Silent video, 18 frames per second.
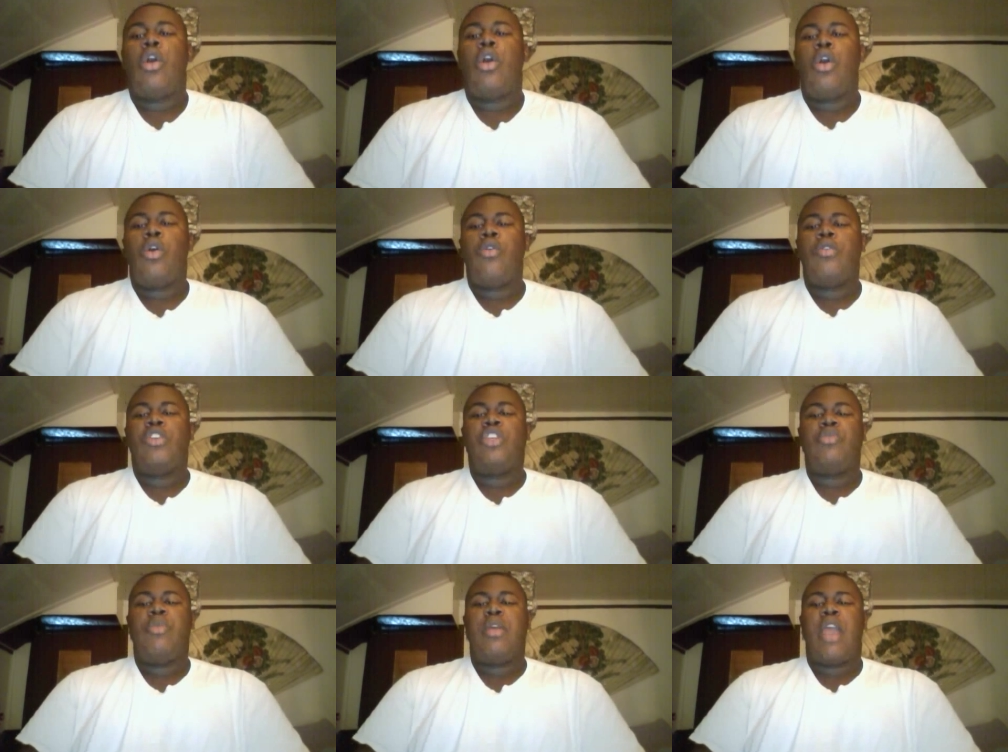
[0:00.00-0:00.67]

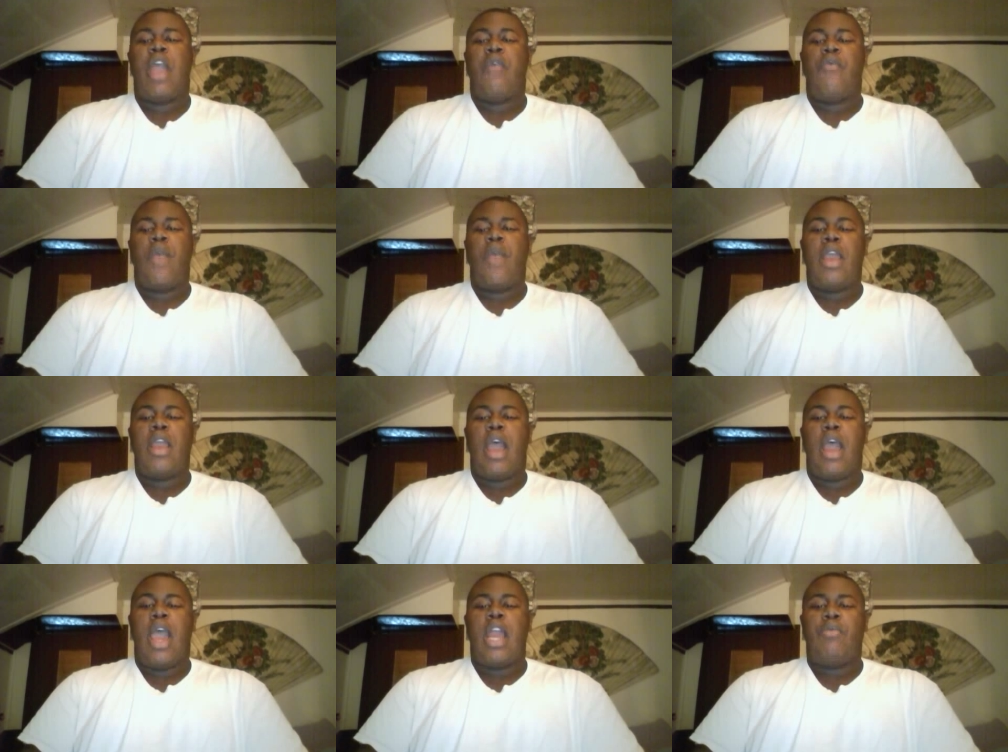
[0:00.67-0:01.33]
earlier this week, I
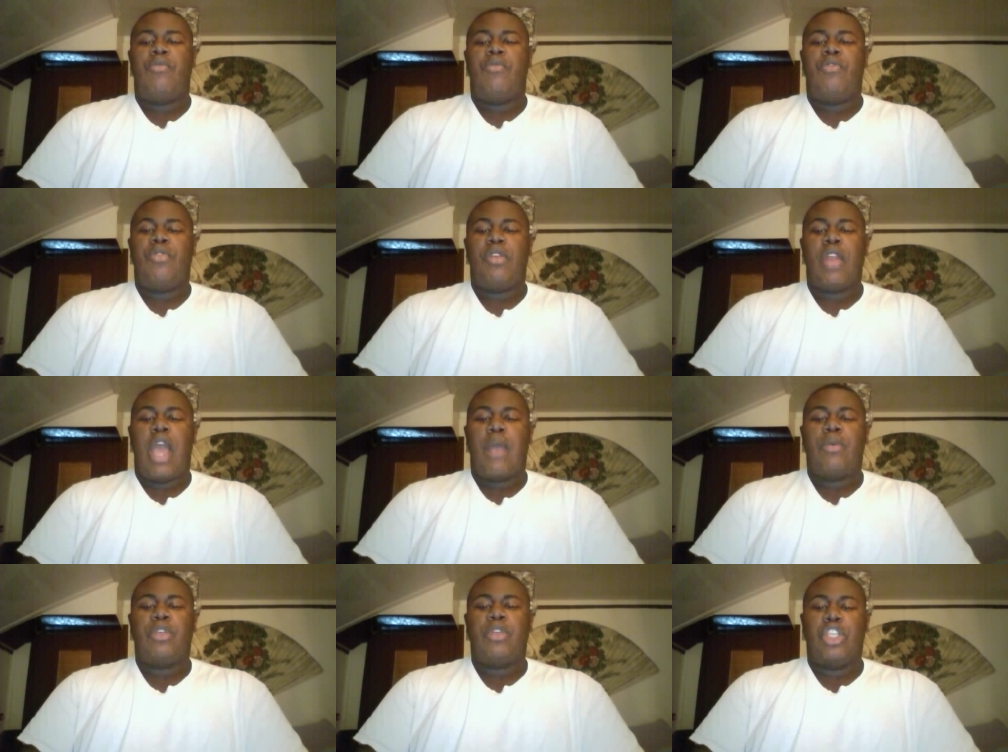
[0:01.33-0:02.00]
ran an item
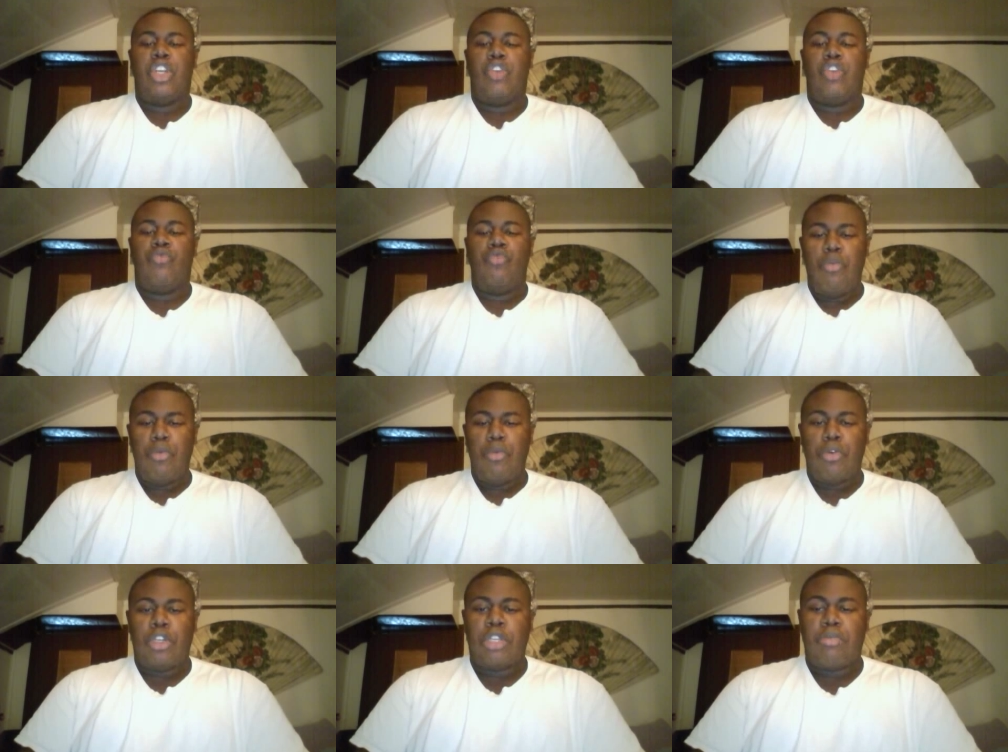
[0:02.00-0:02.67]
revealing I was hearing
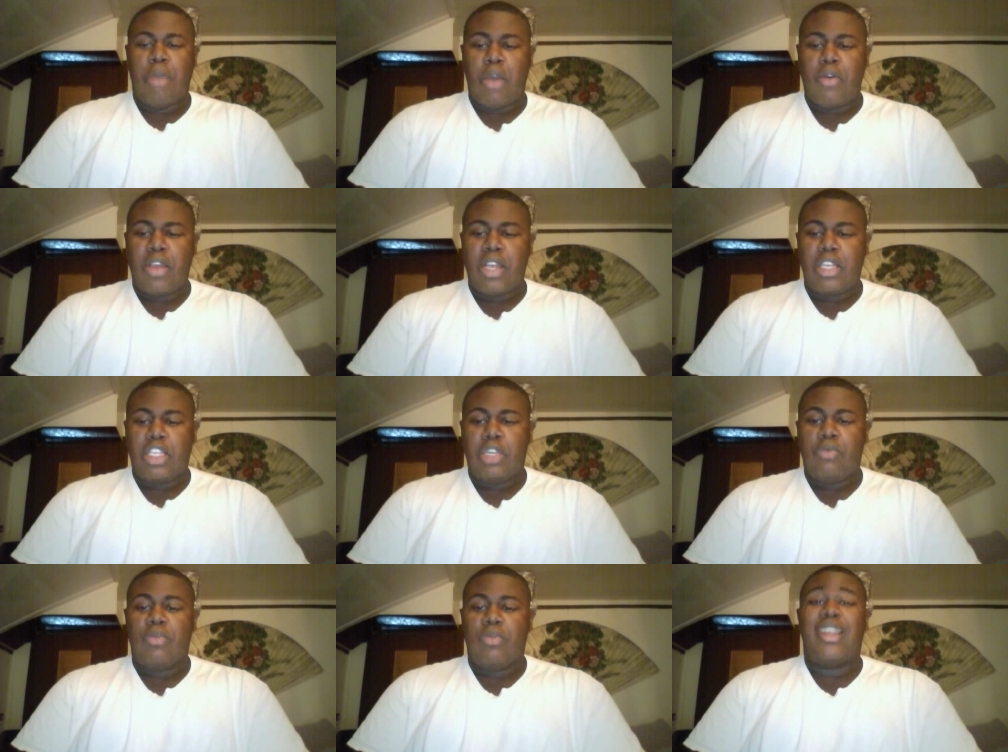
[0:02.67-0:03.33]
rumors Michael
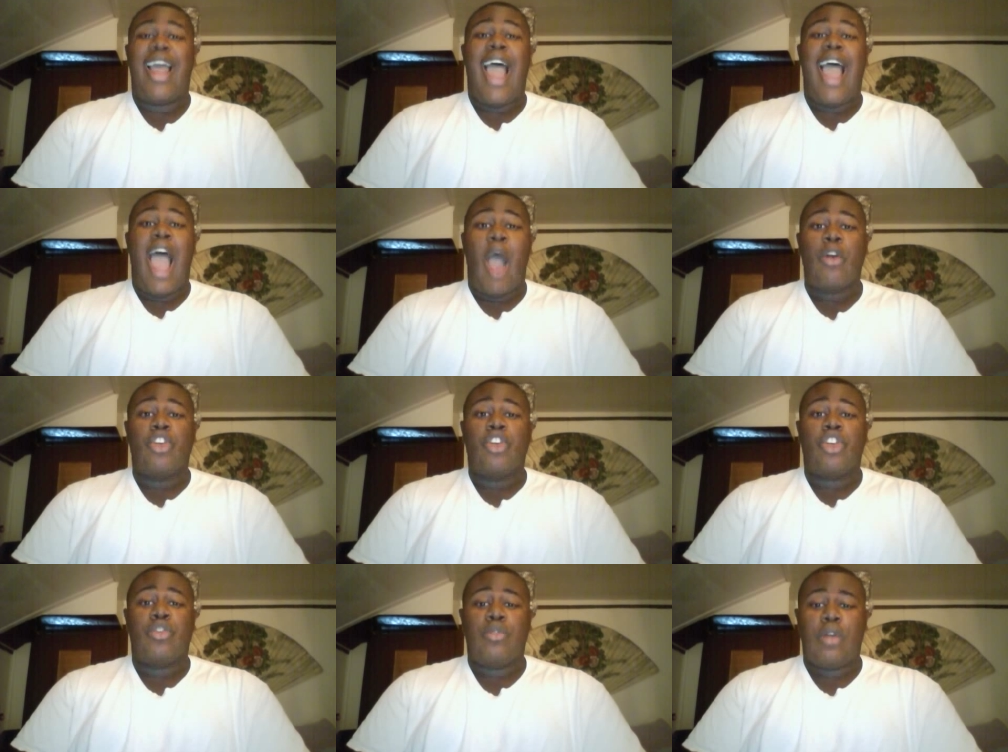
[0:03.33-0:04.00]
Easton was
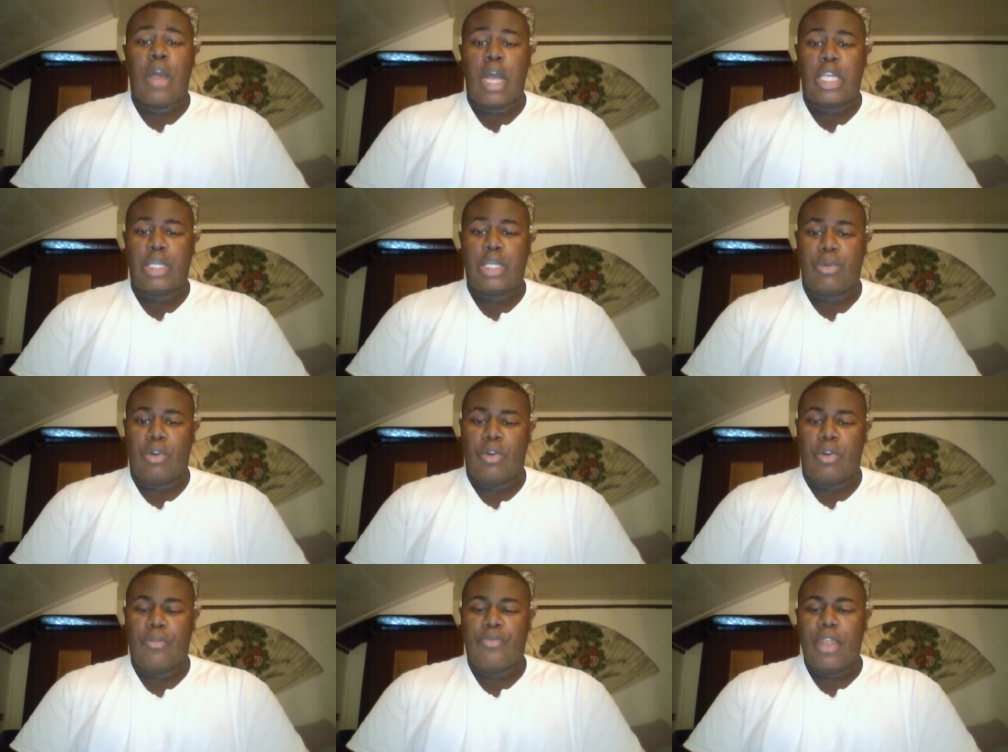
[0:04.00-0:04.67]
out at General
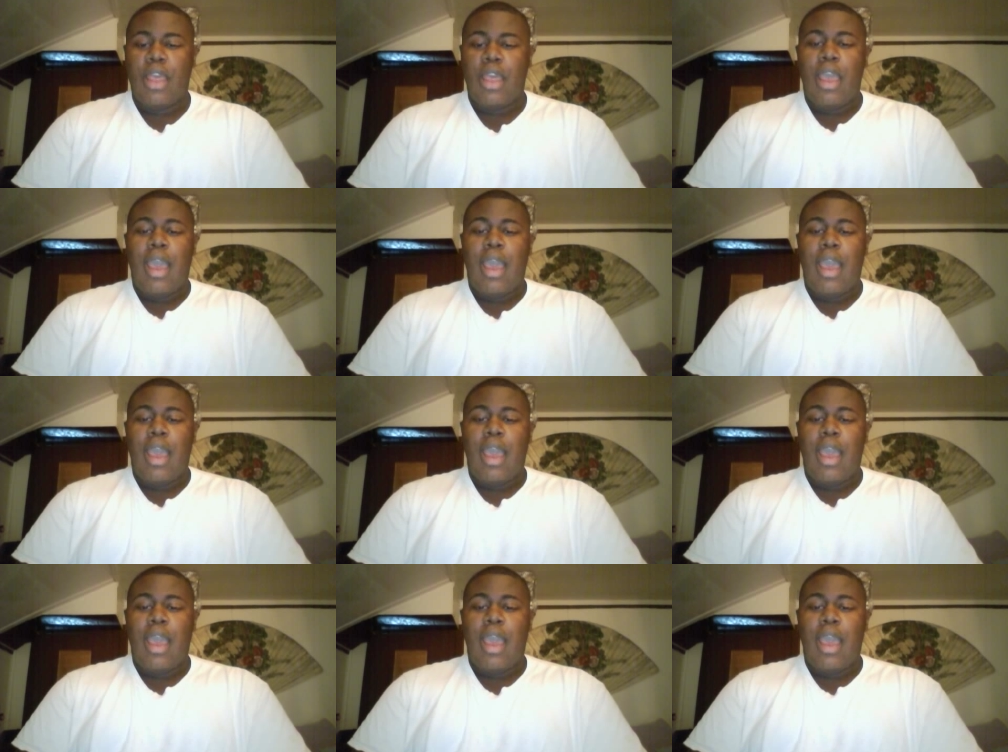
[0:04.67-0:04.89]
Hospital.